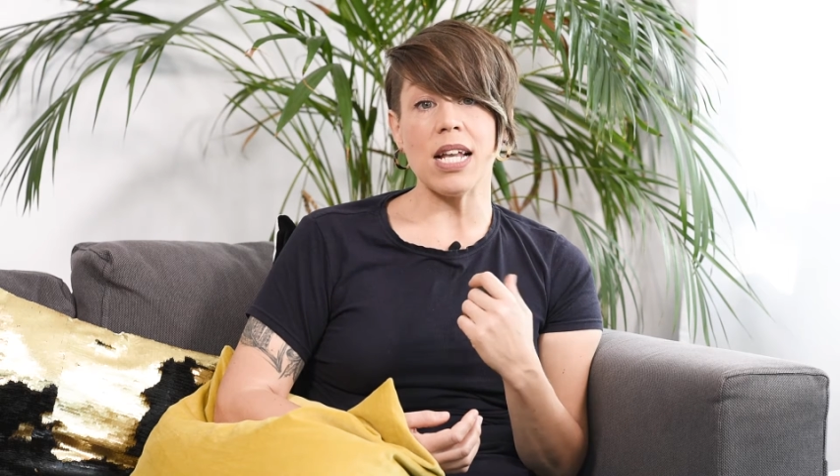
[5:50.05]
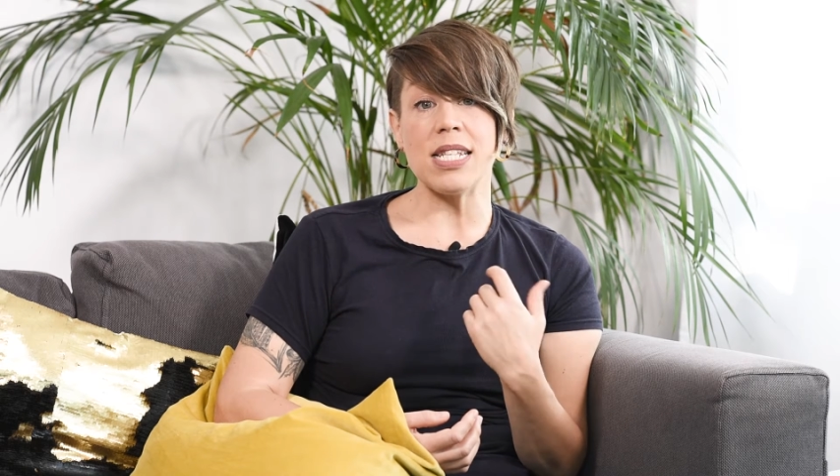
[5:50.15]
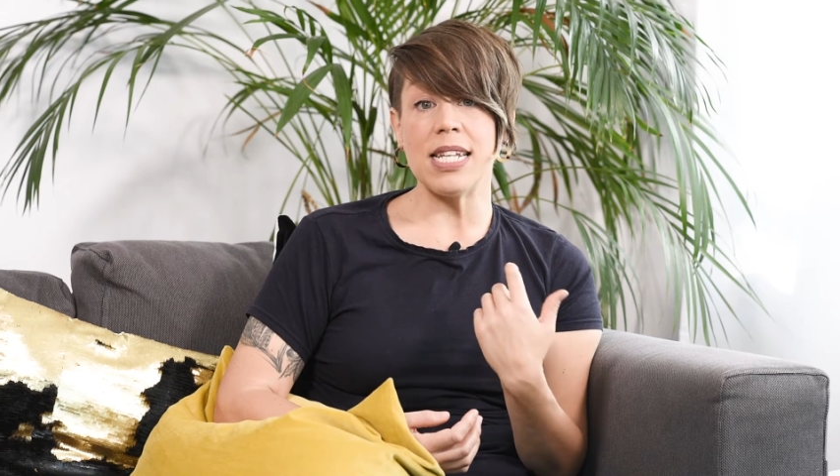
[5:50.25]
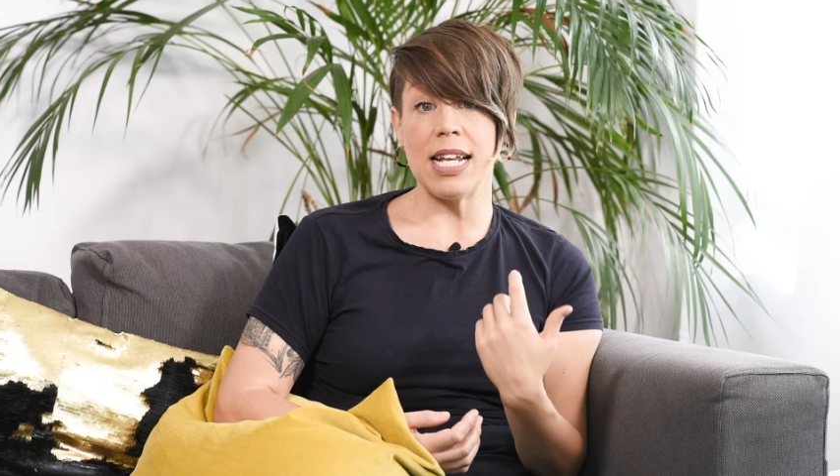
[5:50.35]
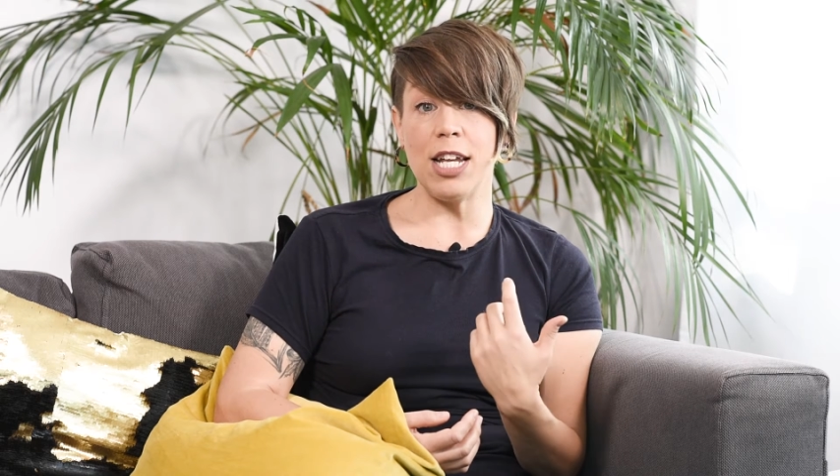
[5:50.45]

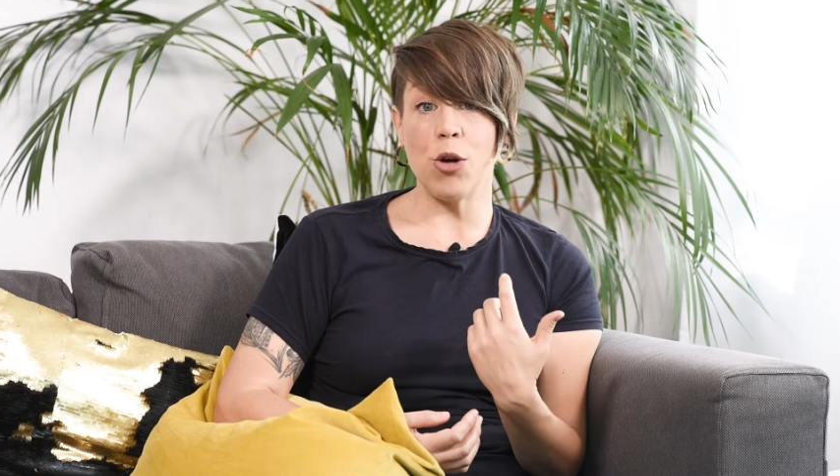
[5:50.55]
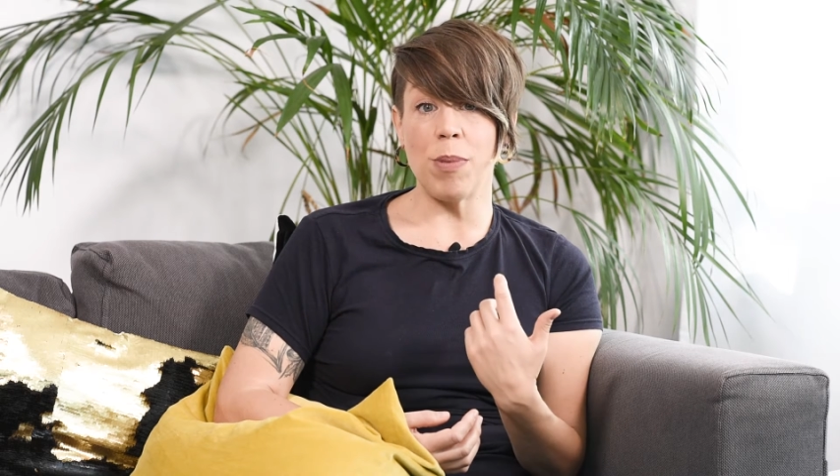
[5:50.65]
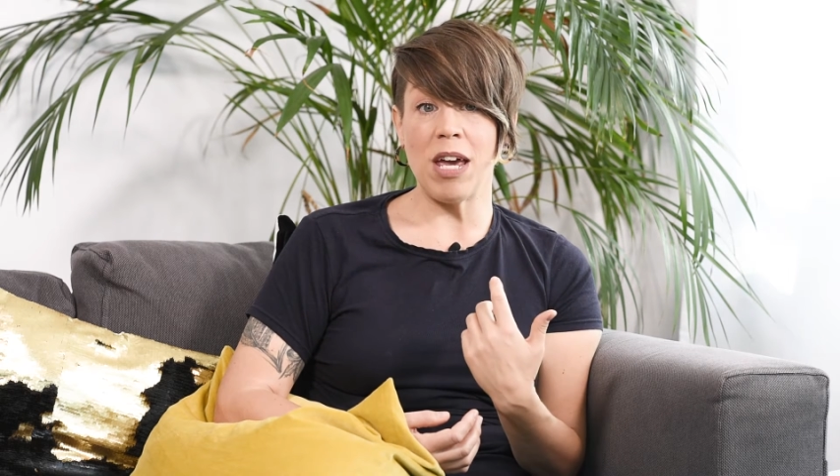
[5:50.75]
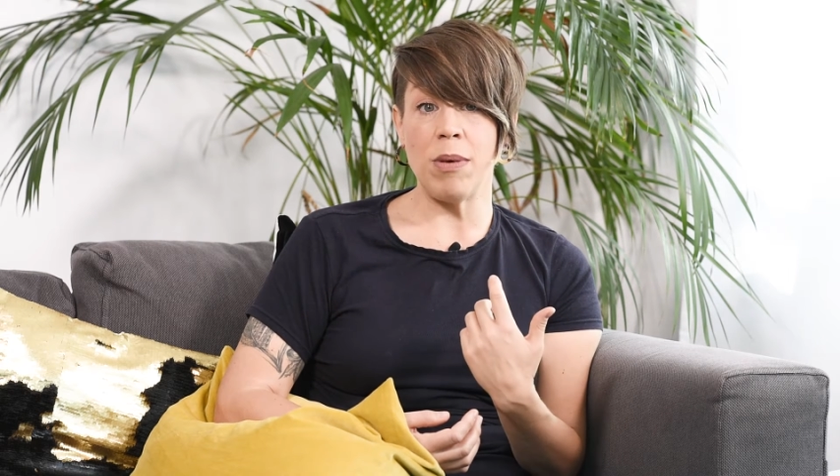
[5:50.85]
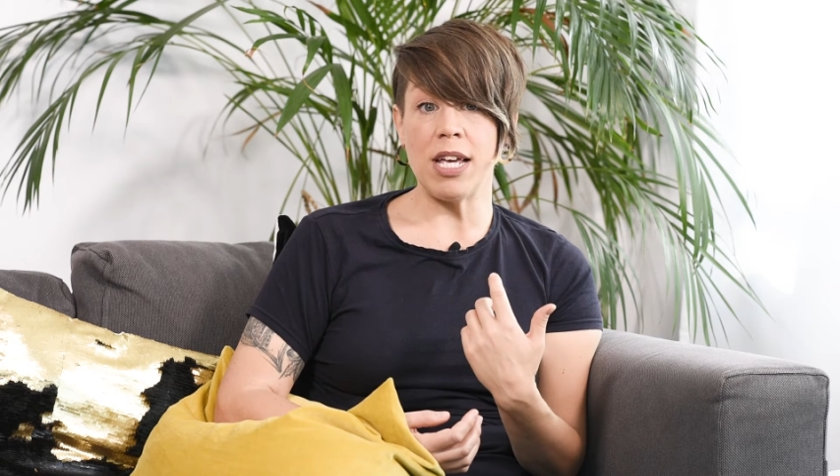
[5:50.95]
until your
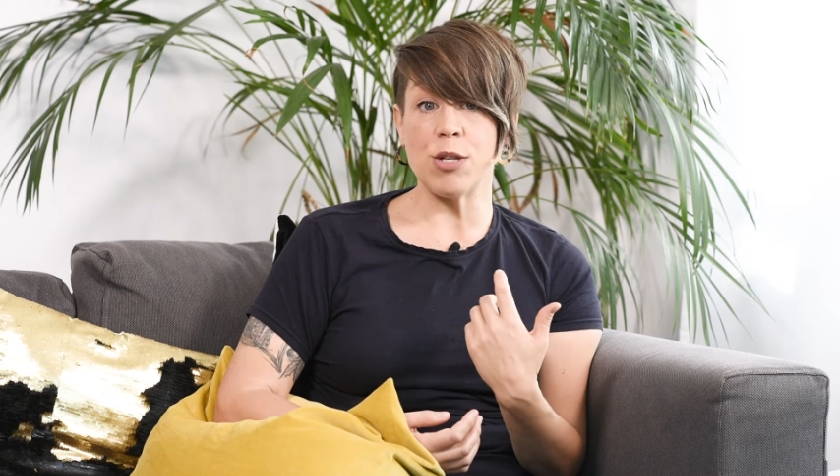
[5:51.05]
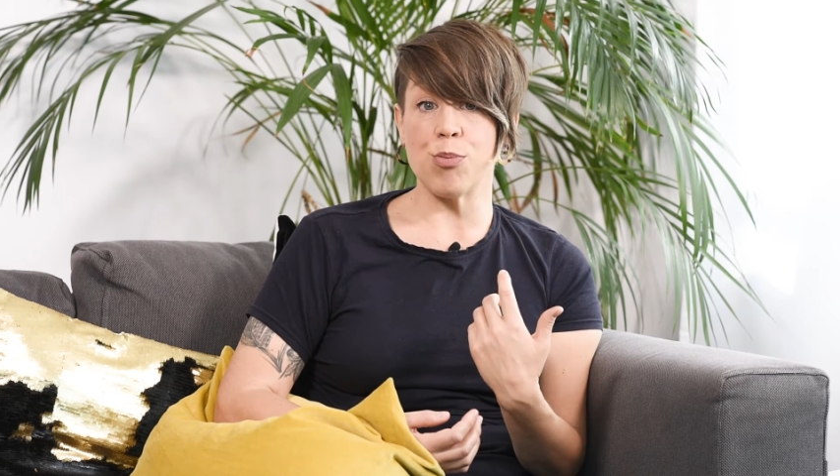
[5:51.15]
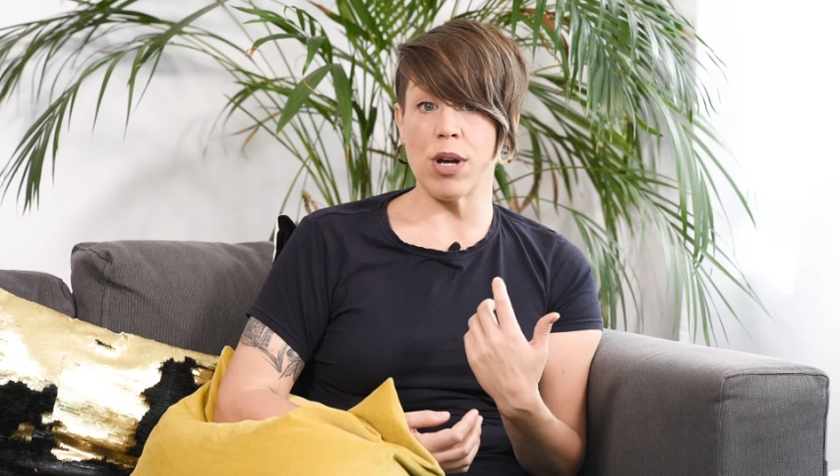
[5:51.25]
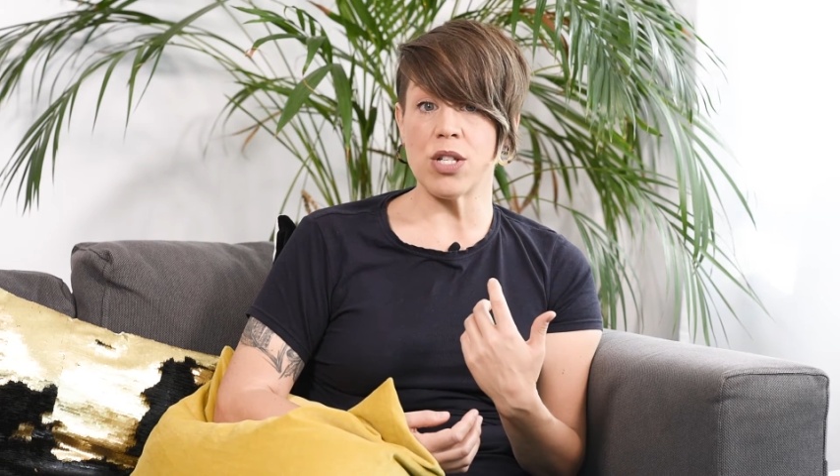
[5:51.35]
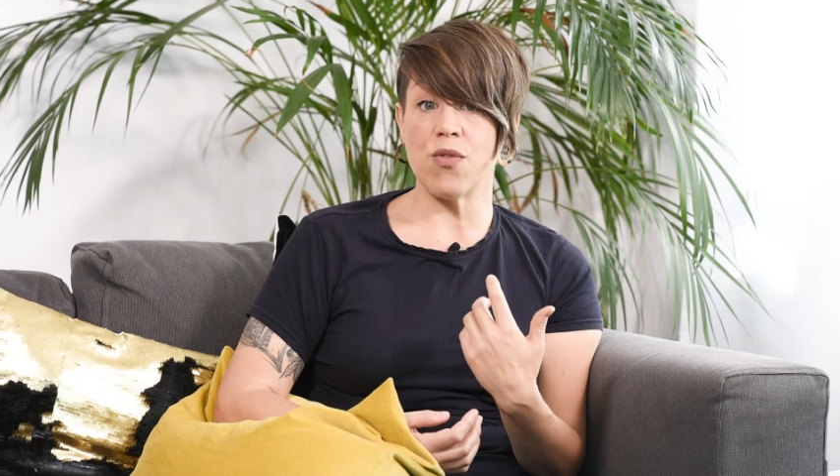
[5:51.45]
baby is
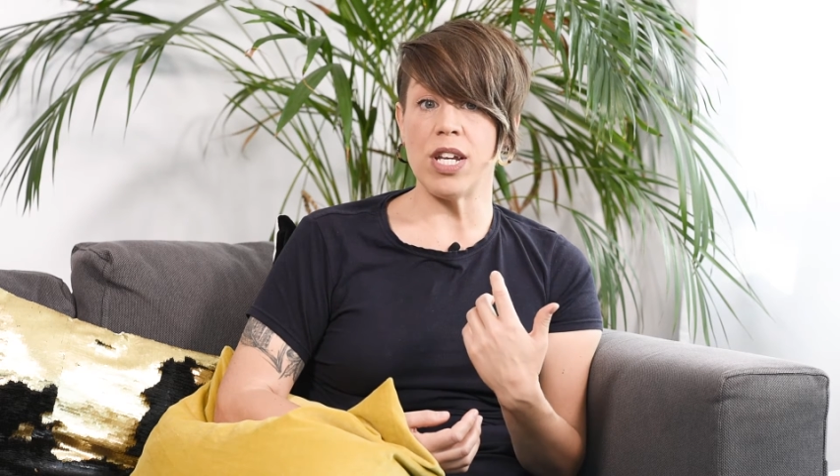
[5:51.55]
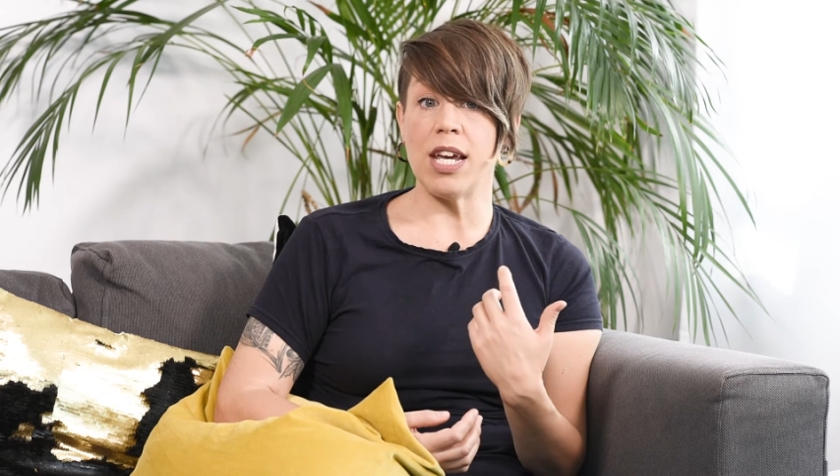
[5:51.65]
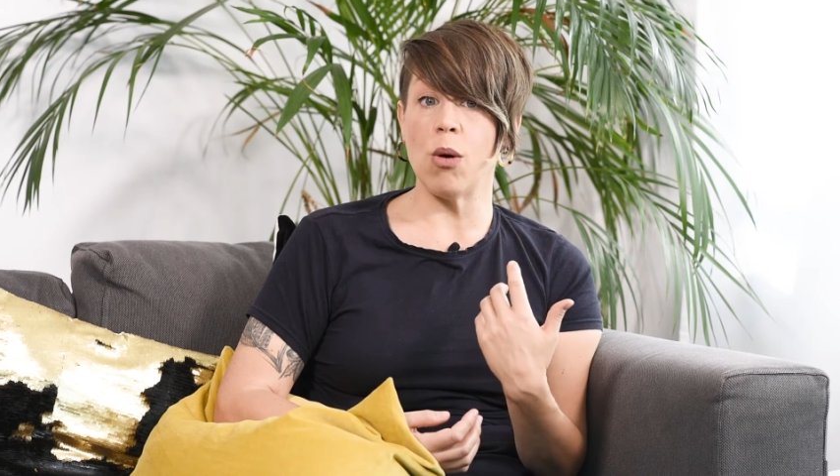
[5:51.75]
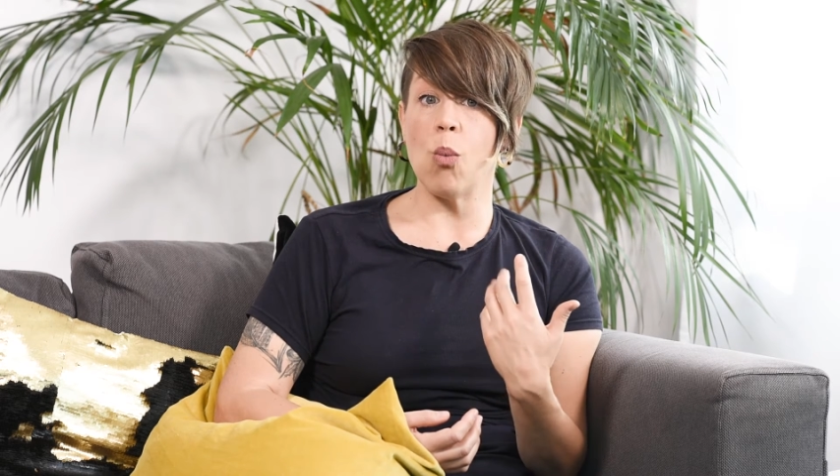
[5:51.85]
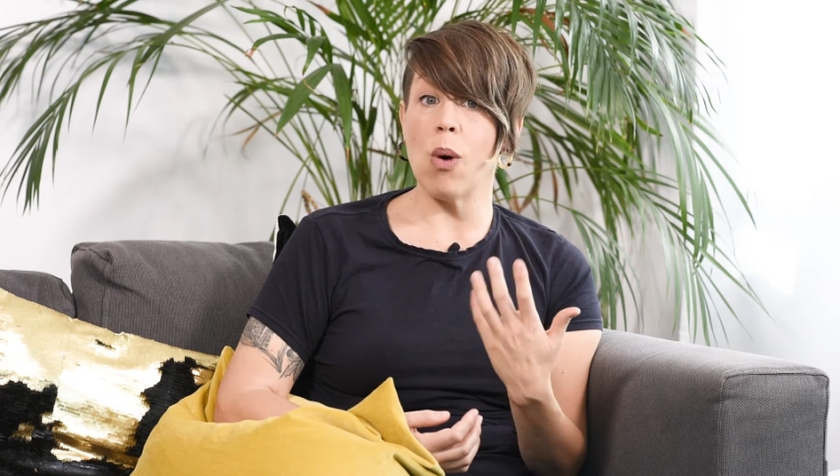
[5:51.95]

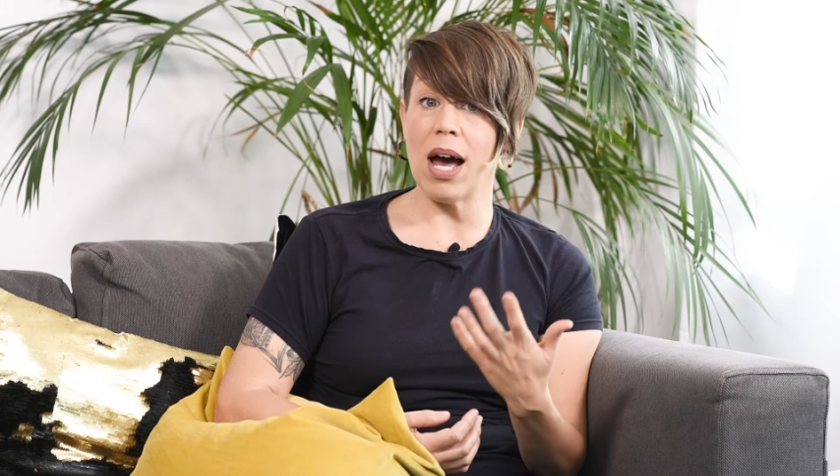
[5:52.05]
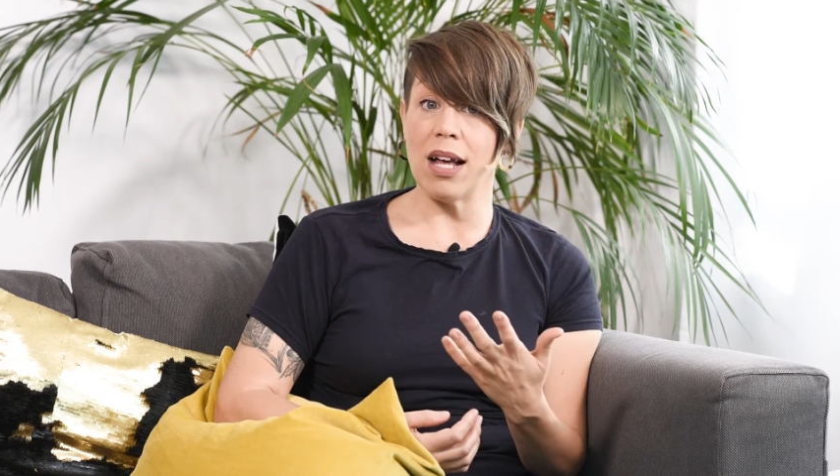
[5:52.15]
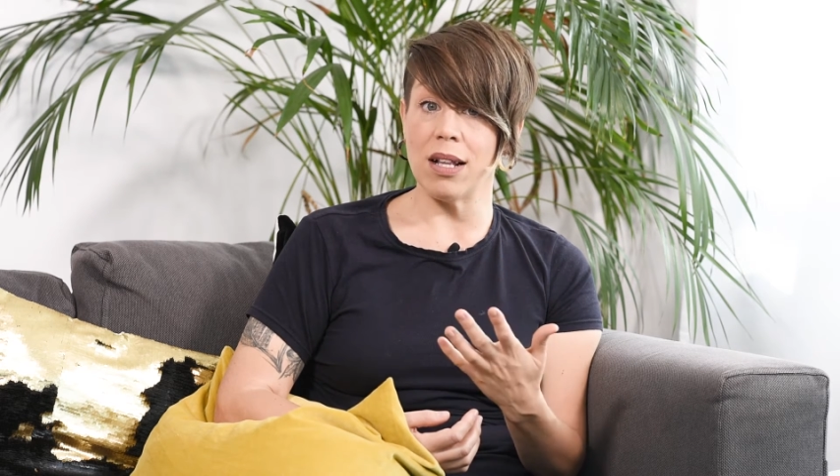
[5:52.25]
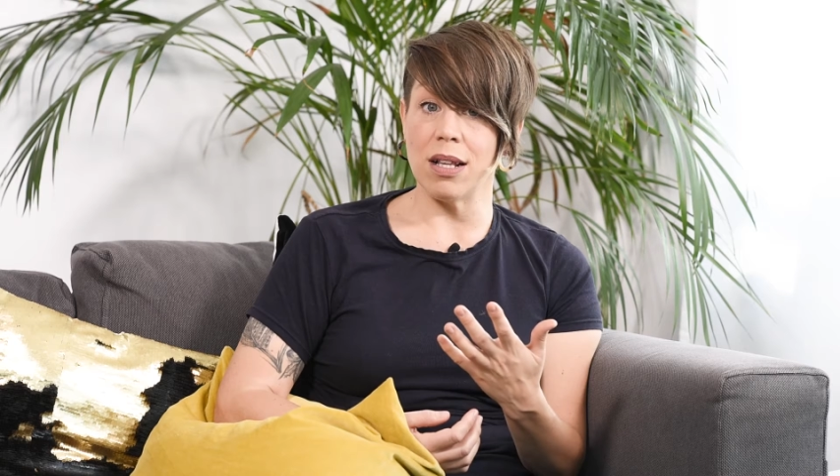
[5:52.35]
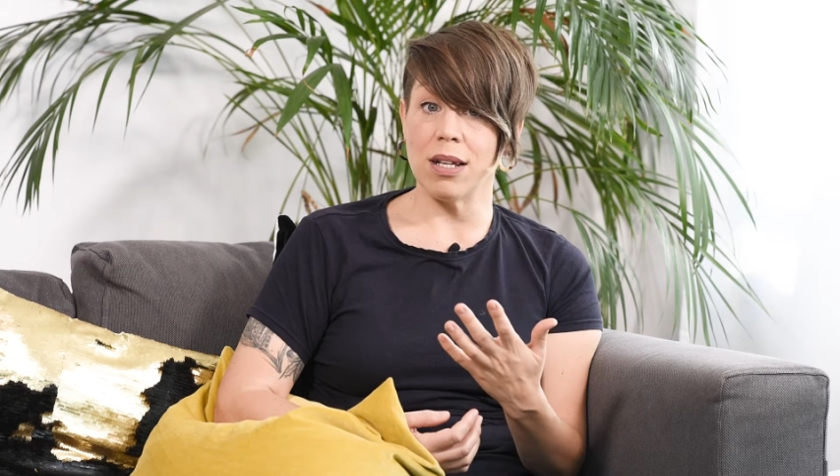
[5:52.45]
breastfeeding
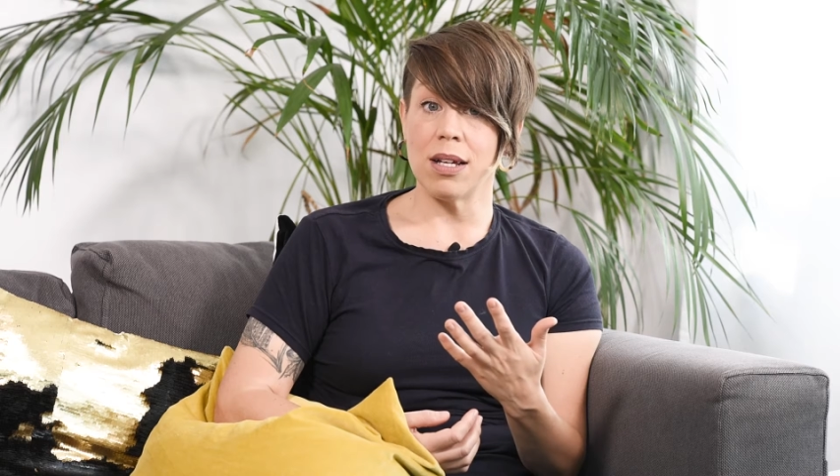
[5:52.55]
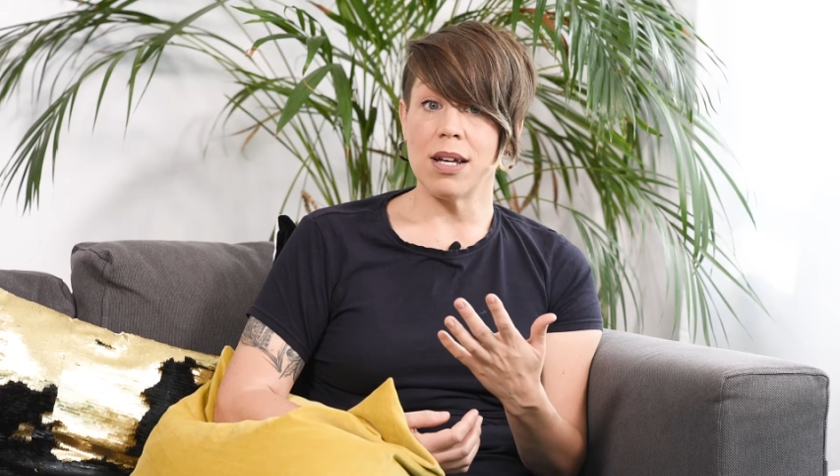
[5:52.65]
well.